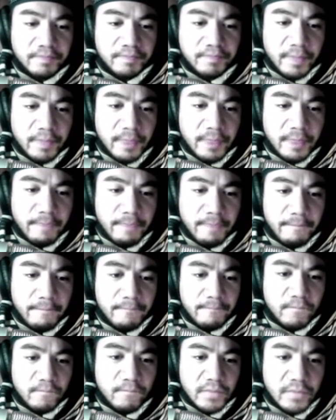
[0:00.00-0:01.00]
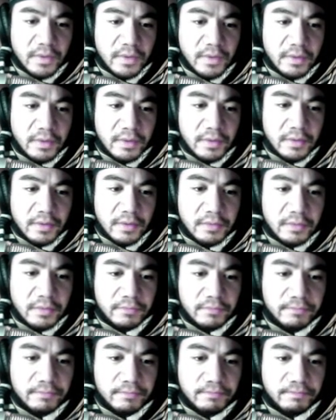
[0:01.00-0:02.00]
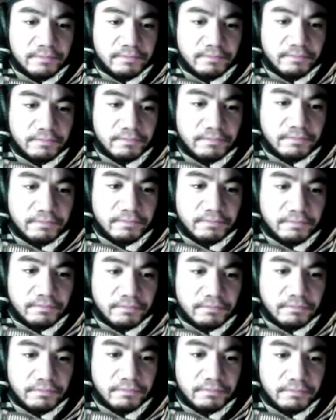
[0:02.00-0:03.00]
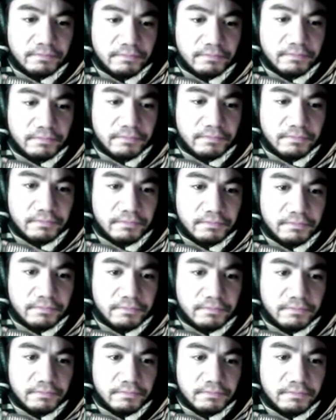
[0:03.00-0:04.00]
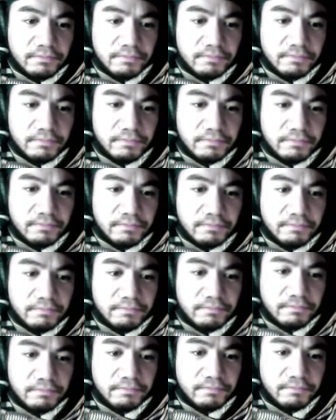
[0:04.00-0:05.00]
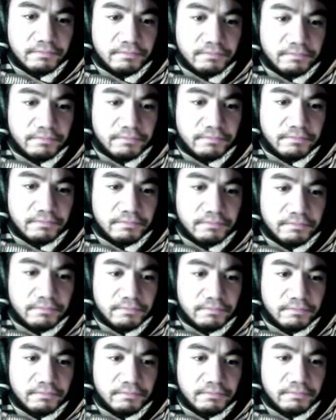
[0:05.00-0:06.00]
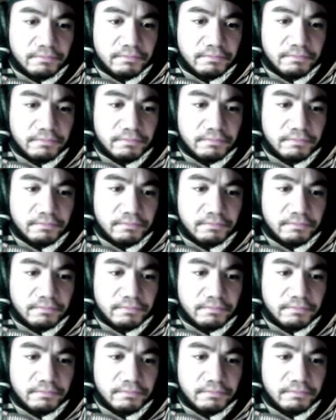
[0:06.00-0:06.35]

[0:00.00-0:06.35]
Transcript: Nobody speaks.